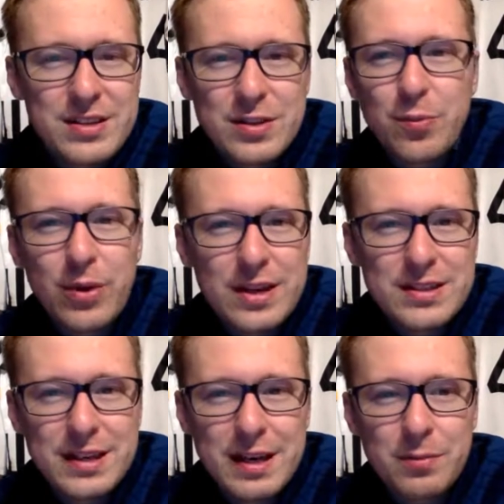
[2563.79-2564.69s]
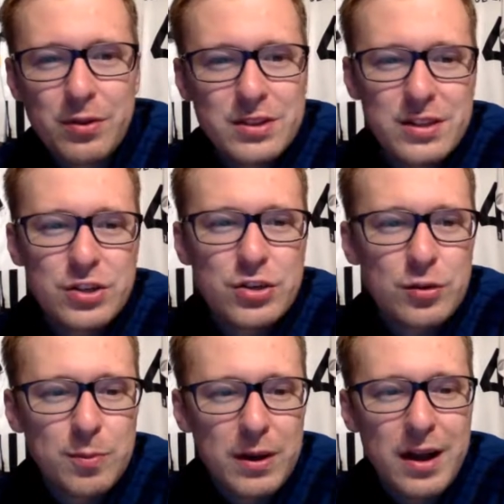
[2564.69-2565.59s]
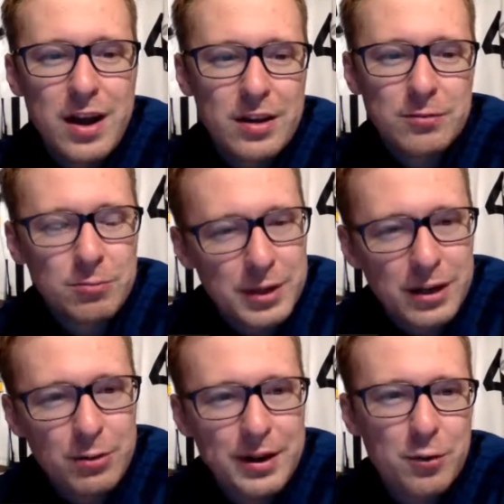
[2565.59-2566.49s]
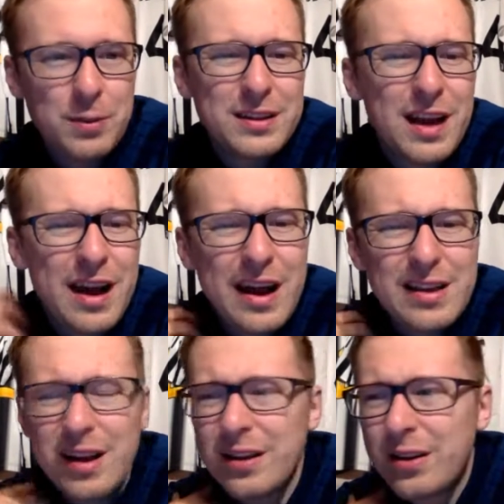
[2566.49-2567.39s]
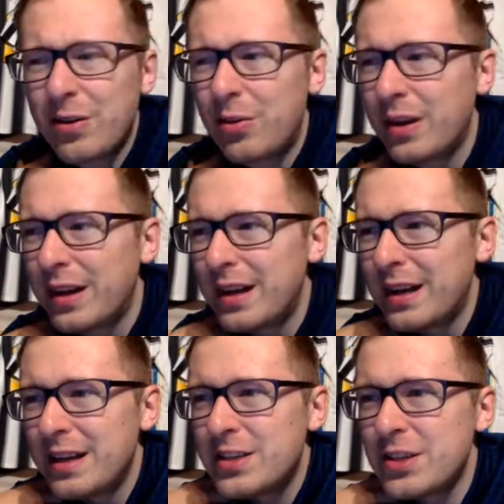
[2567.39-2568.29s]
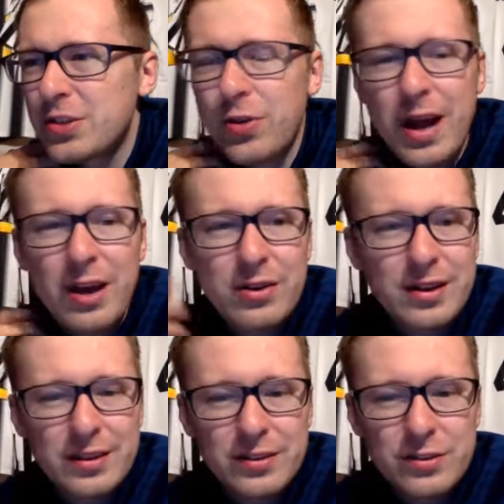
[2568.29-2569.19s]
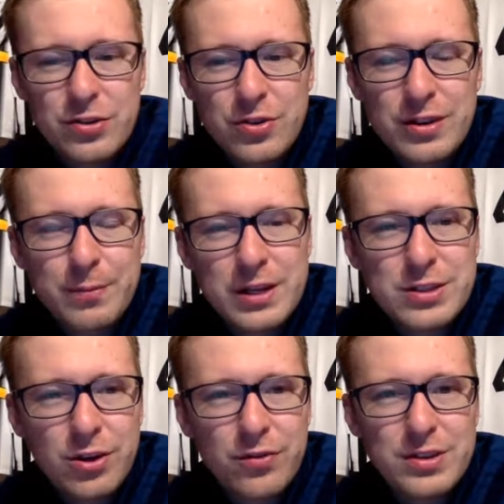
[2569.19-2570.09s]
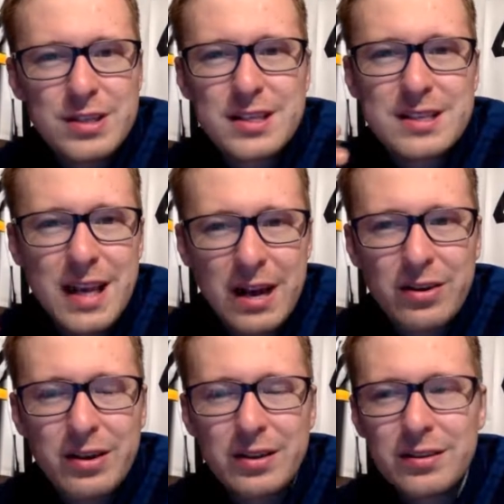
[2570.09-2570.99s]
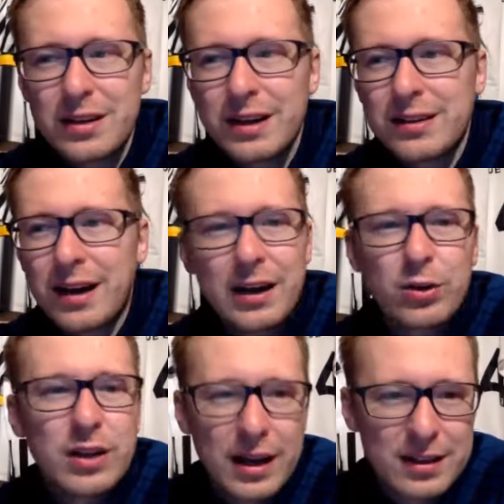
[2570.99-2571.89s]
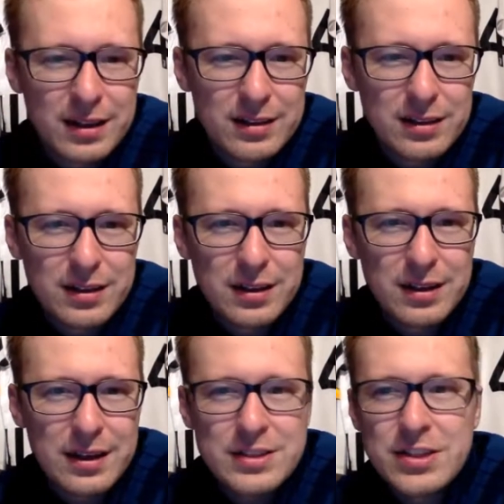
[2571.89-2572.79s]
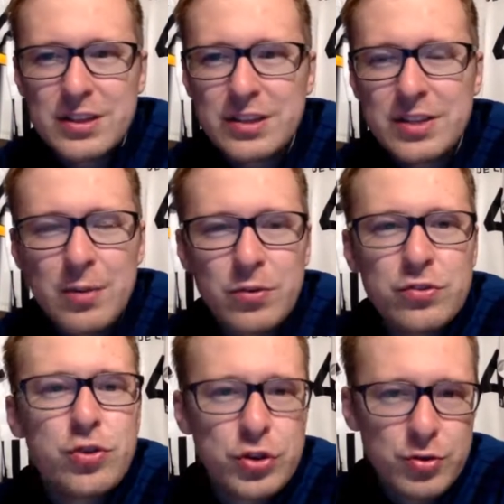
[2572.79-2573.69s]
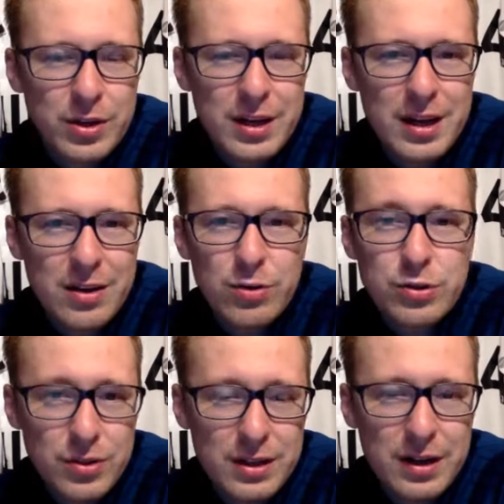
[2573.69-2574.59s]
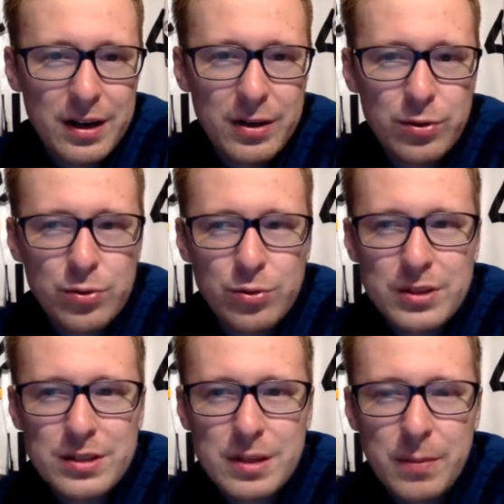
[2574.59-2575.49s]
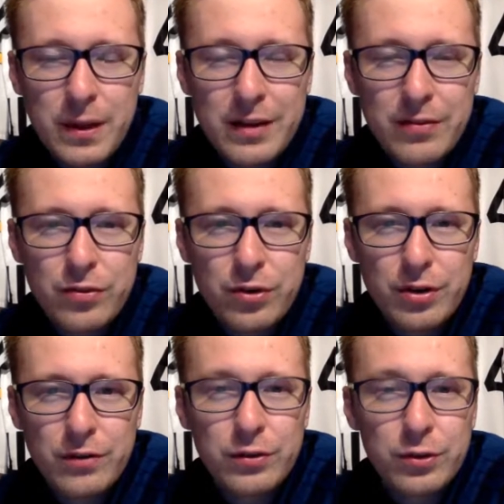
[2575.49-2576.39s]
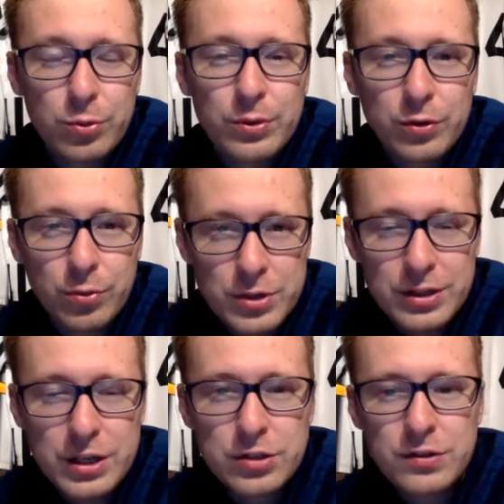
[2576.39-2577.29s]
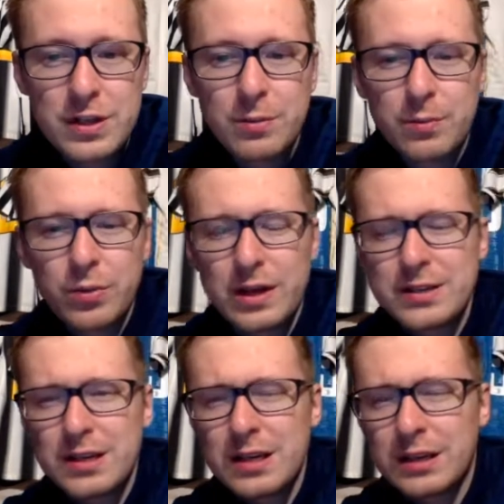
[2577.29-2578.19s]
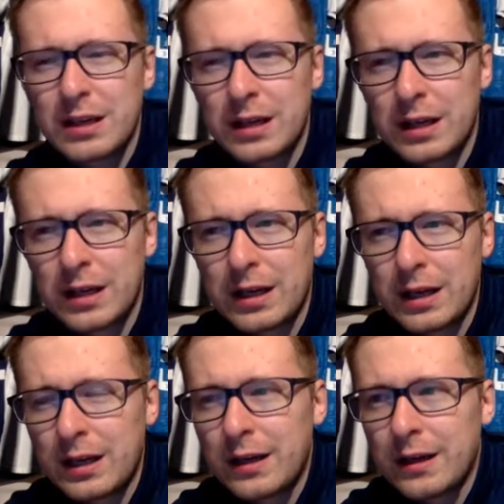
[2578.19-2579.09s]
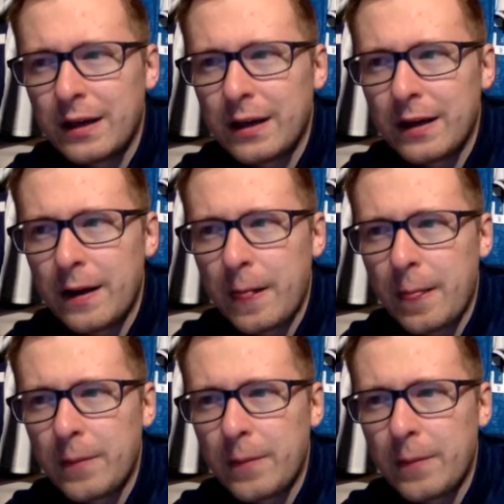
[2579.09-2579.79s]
praising him because he's such a good player and whatever. But I don't know. He's just so arrogant during the press conferences. He's arrogant, and I don't like that. It's just the same with Joshua King, also the guy who is playing for Norwegian national team, plays in a